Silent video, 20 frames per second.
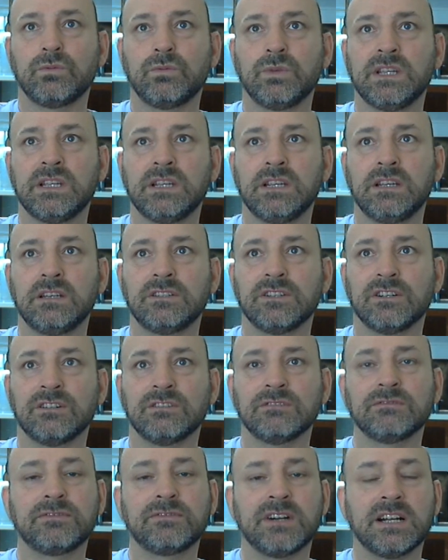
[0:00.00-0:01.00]
we
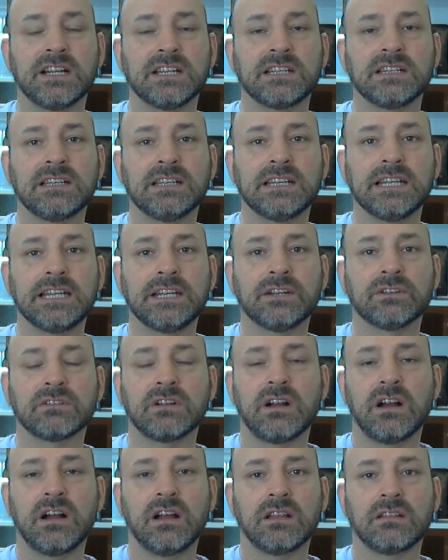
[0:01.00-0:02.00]
don't find later
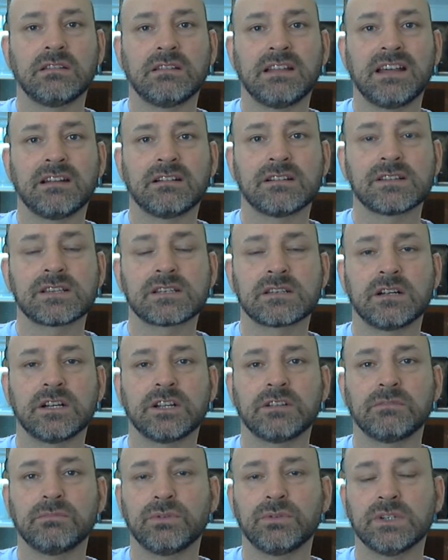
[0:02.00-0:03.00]
on that our
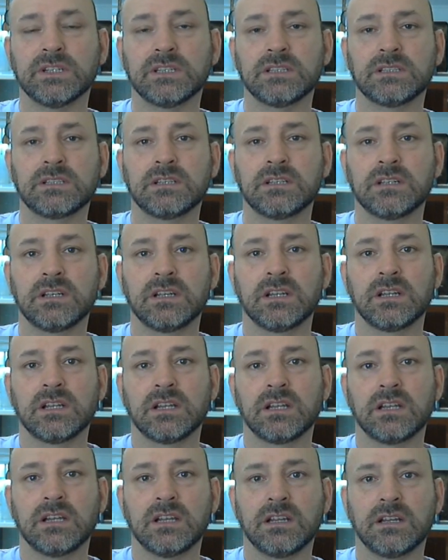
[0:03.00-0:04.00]
starting point
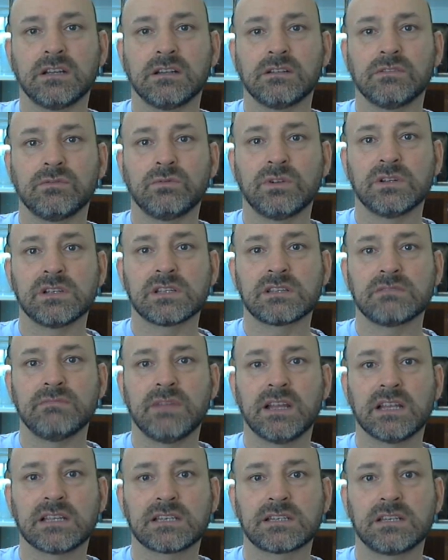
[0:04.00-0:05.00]
was
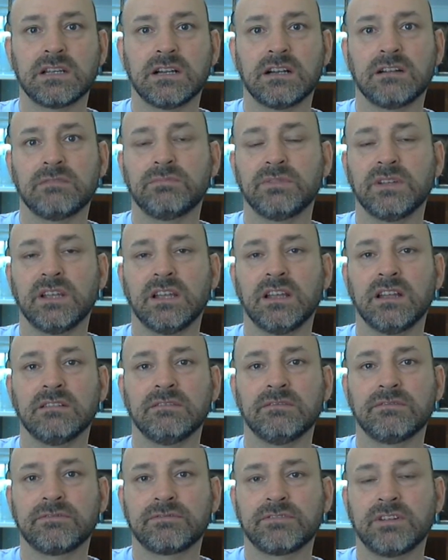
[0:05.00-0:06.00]
messed up,
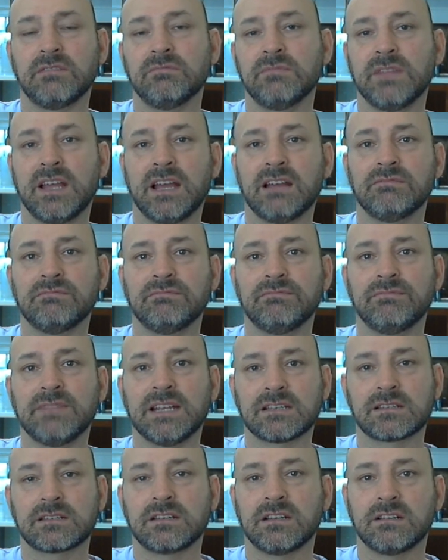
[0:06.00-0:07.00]
and from that
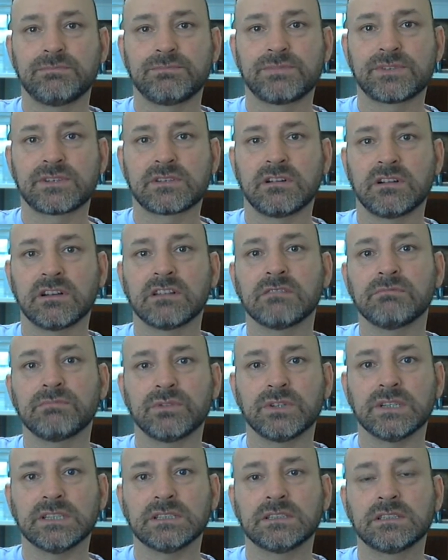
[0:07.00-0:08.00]
messed up starting
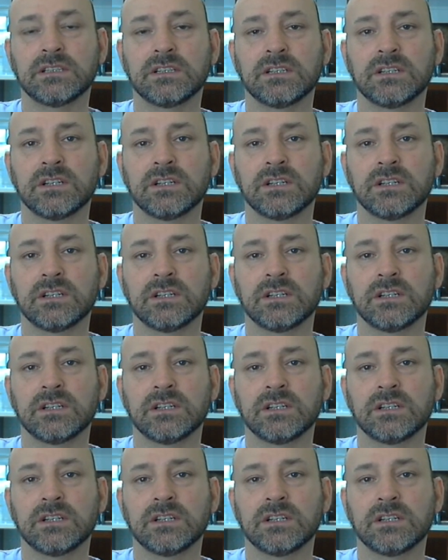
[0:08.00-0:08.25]
point,